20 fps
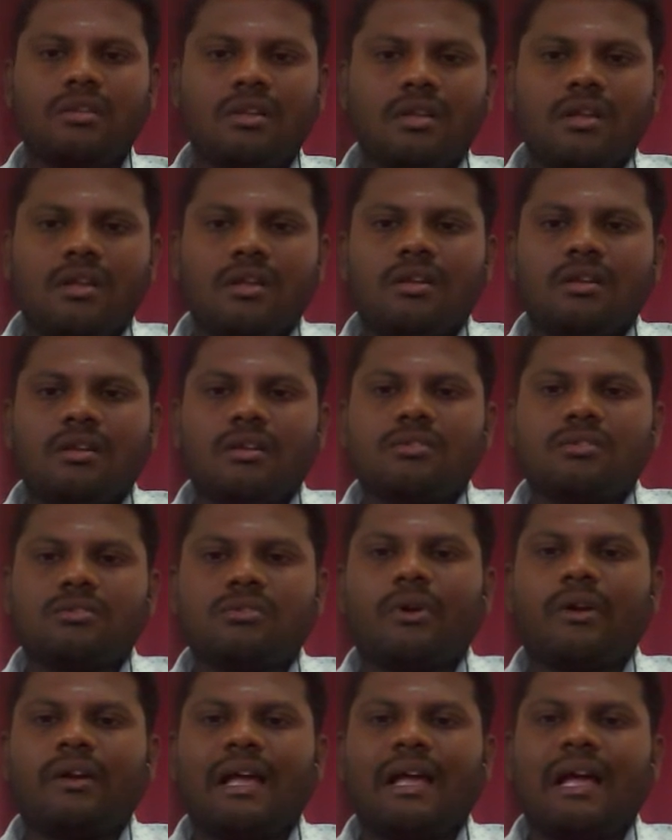So it
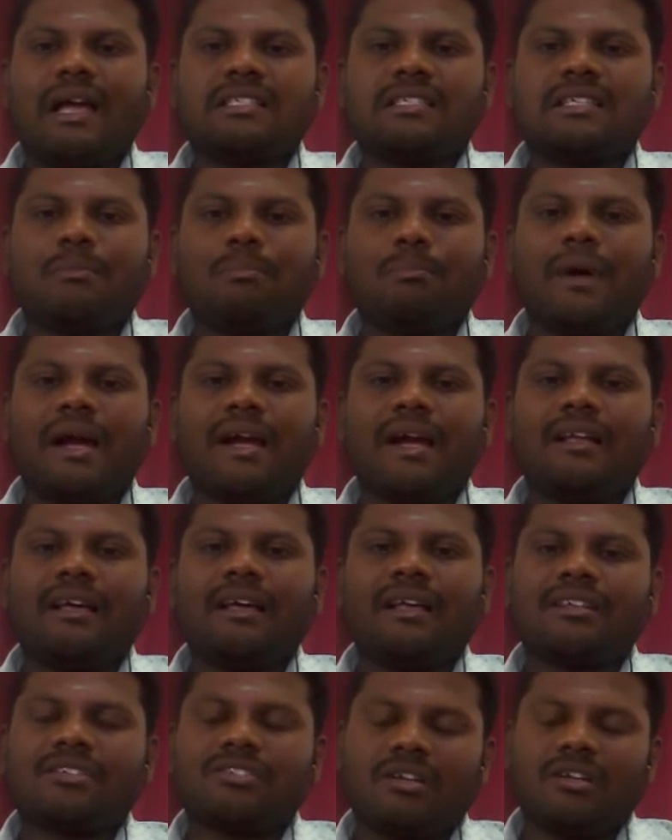has a
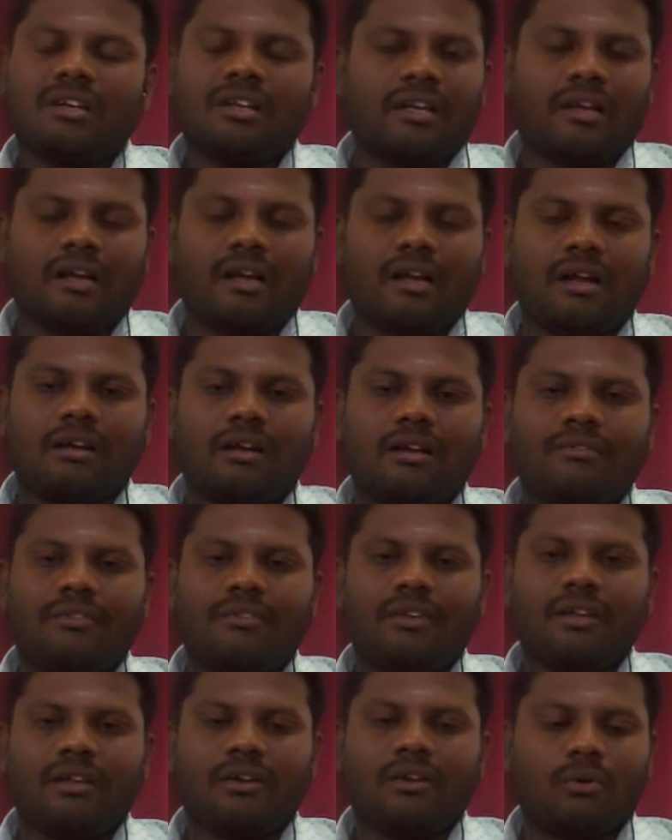bidirectional array. Already we
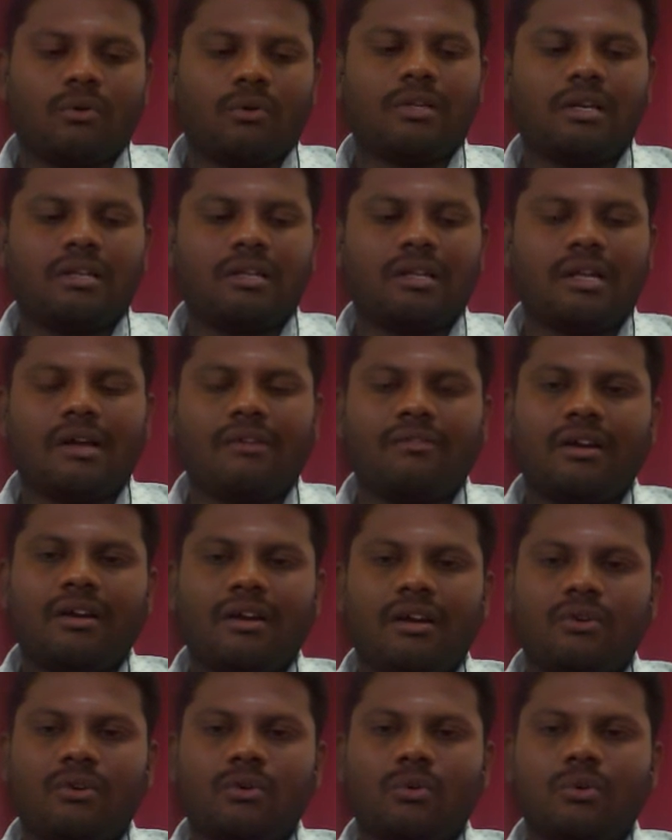know that they have
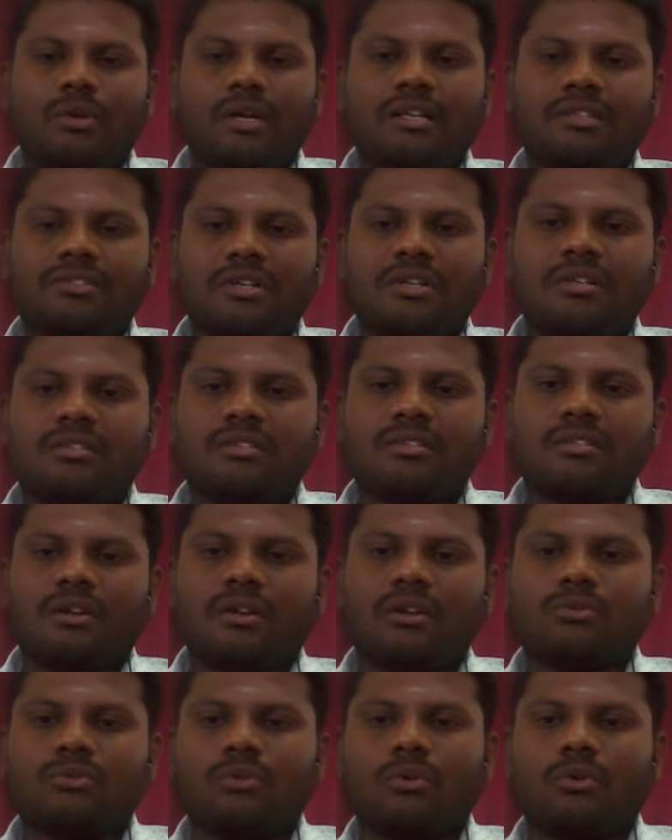two directions.
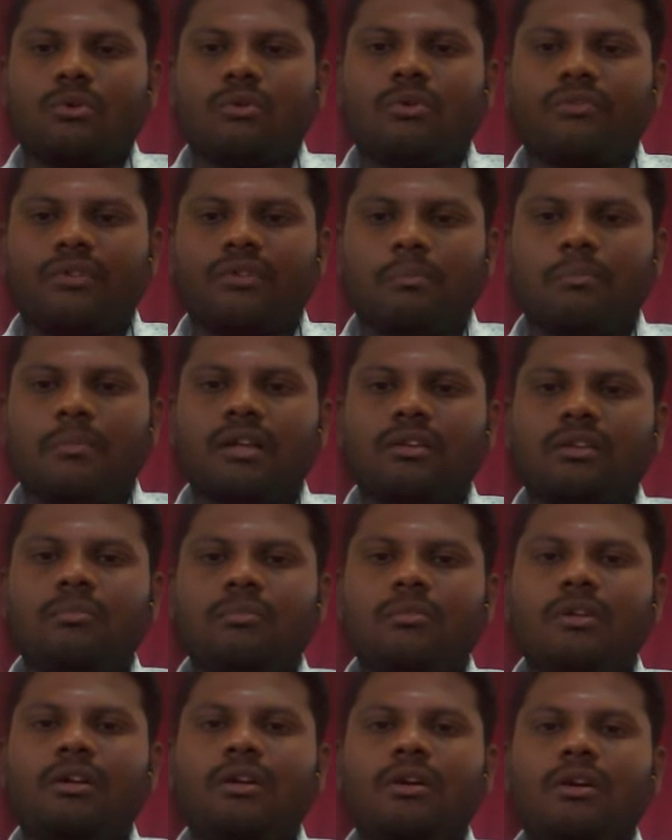So from accumulator
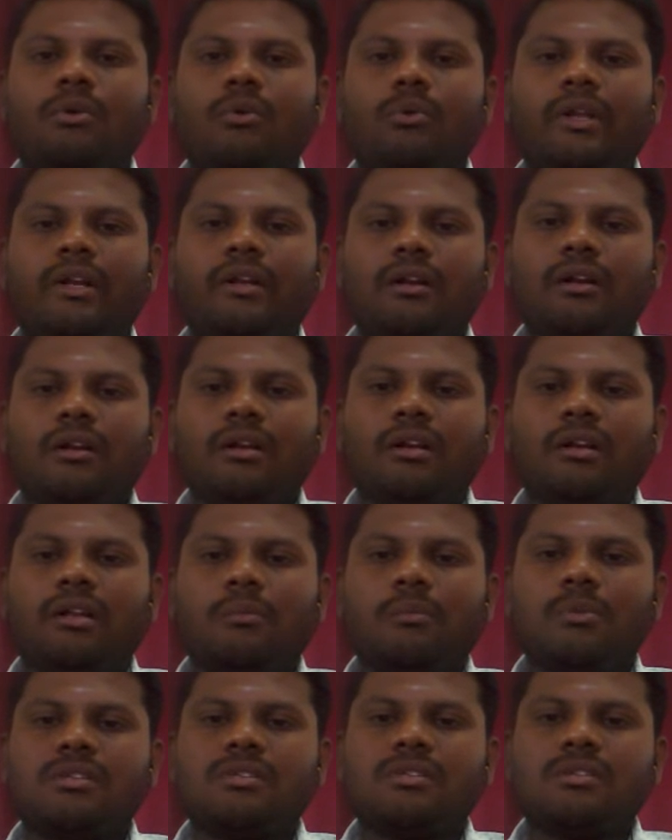to the internal data
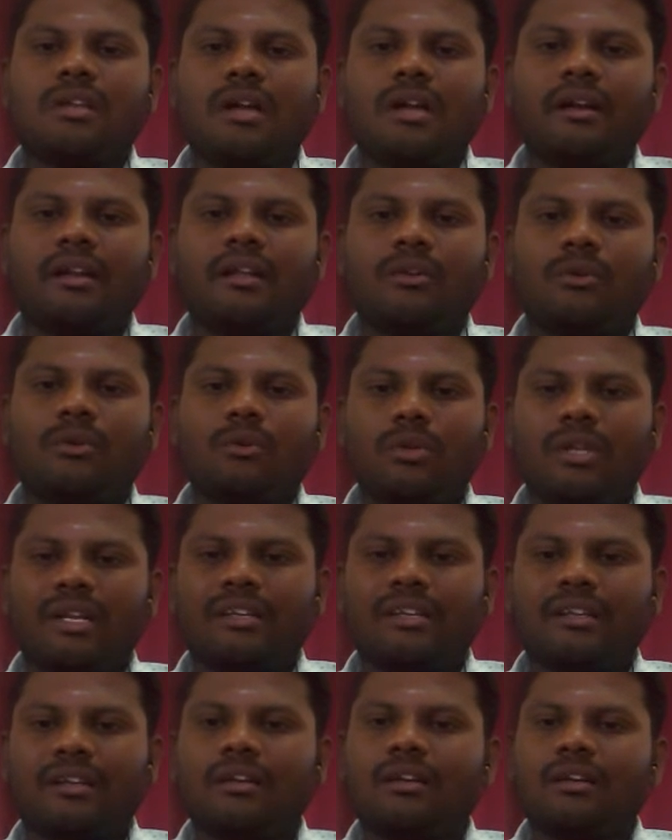bus and to the internal
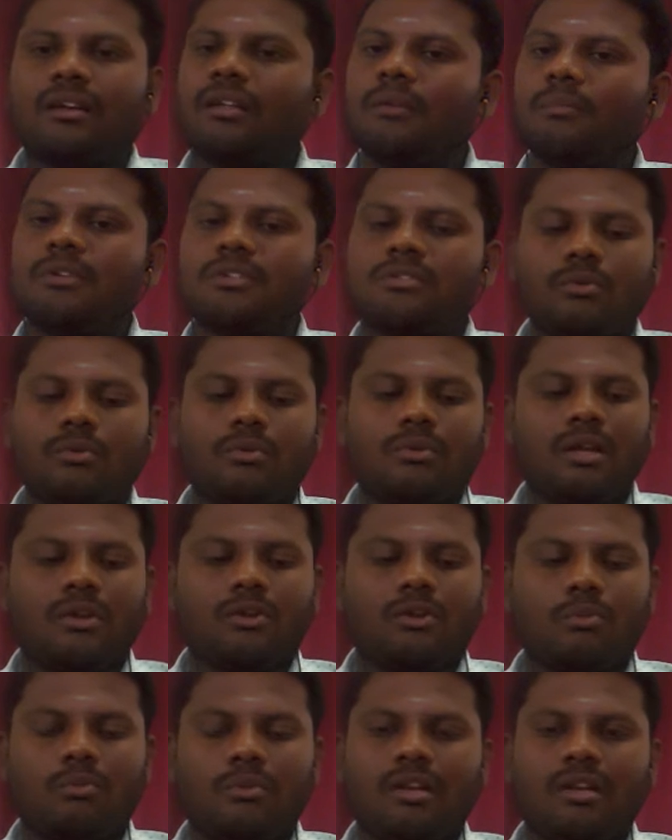data bus to the
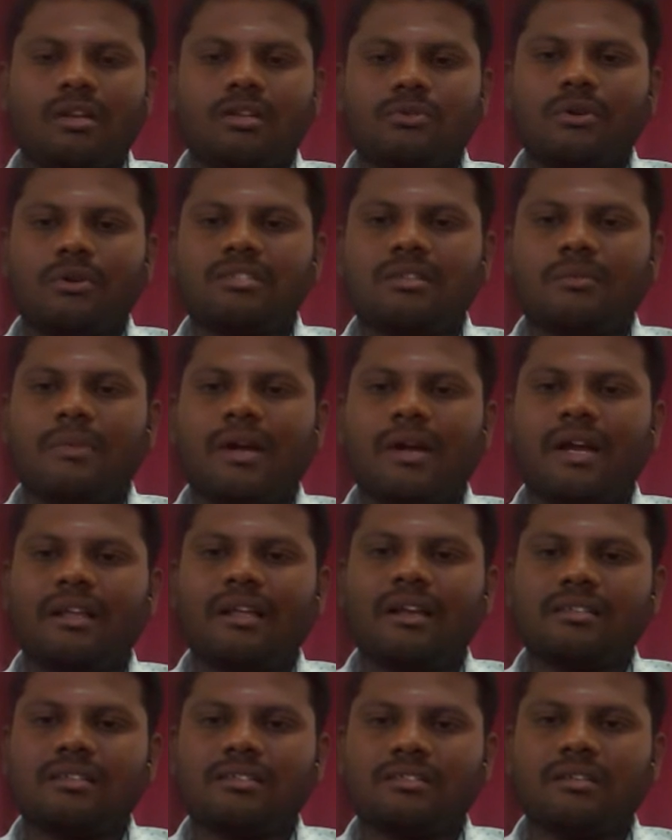accumulator. So it is a
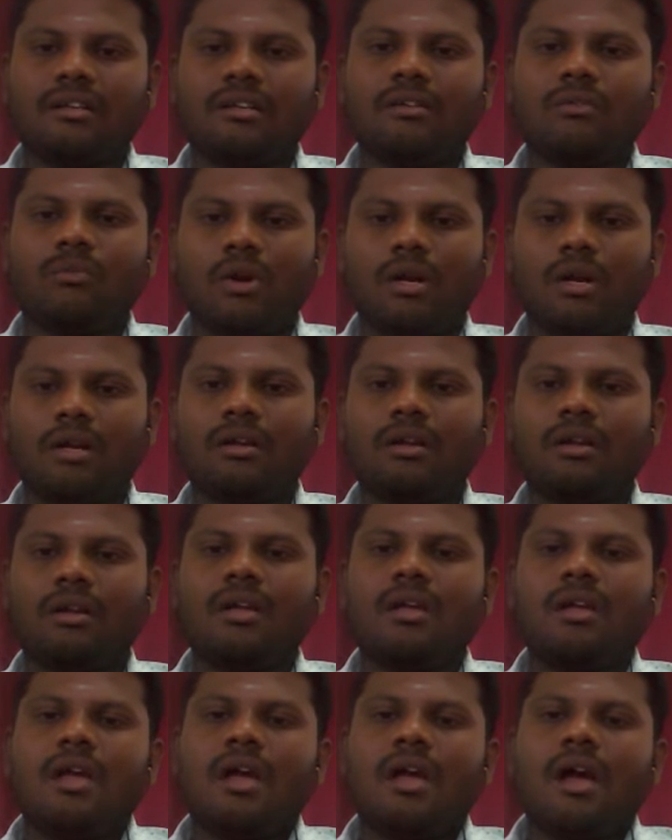bidirectional one,
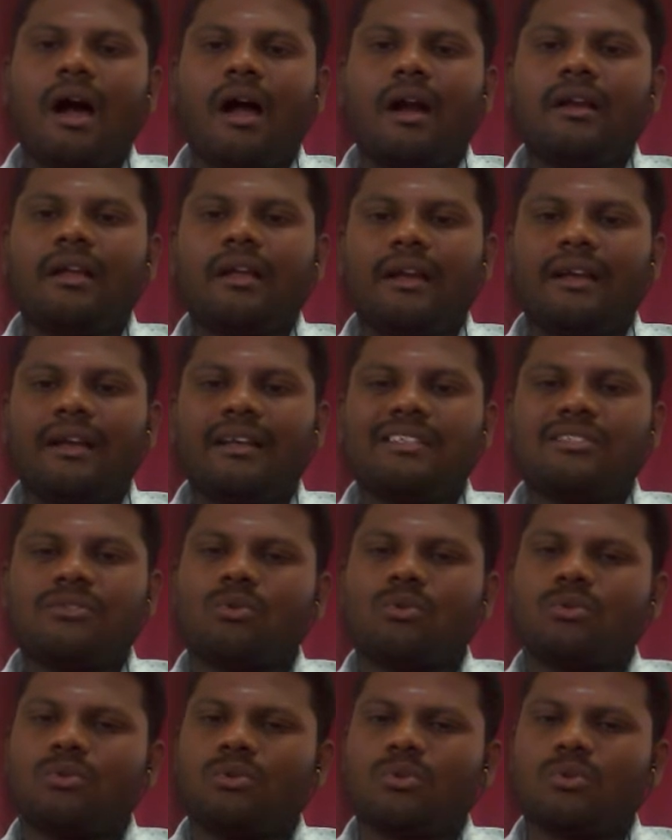and it is used
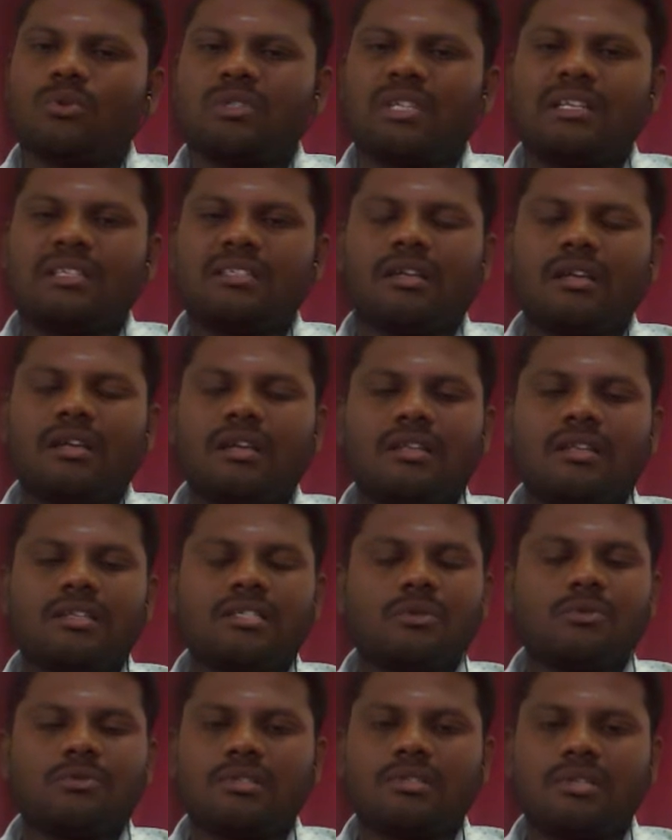to sense or receives
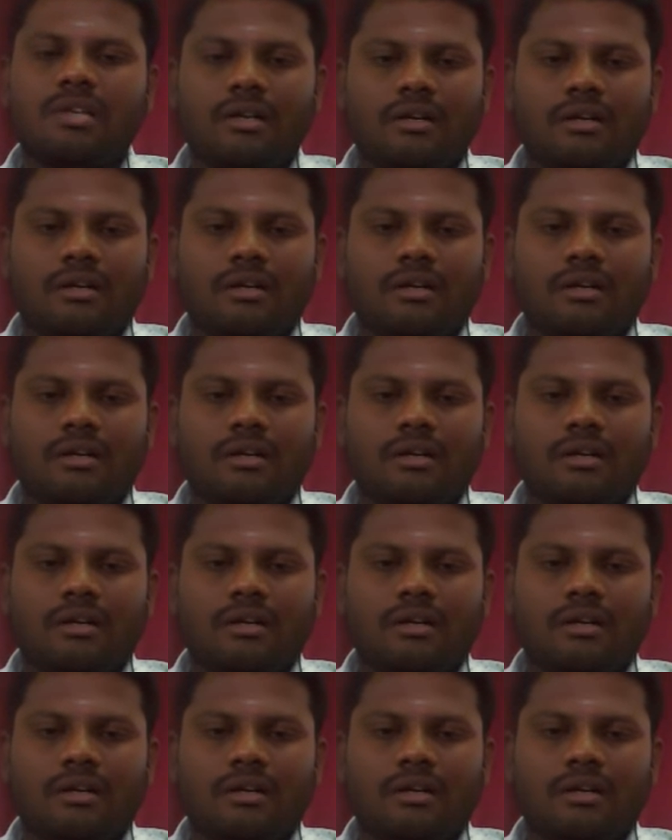data.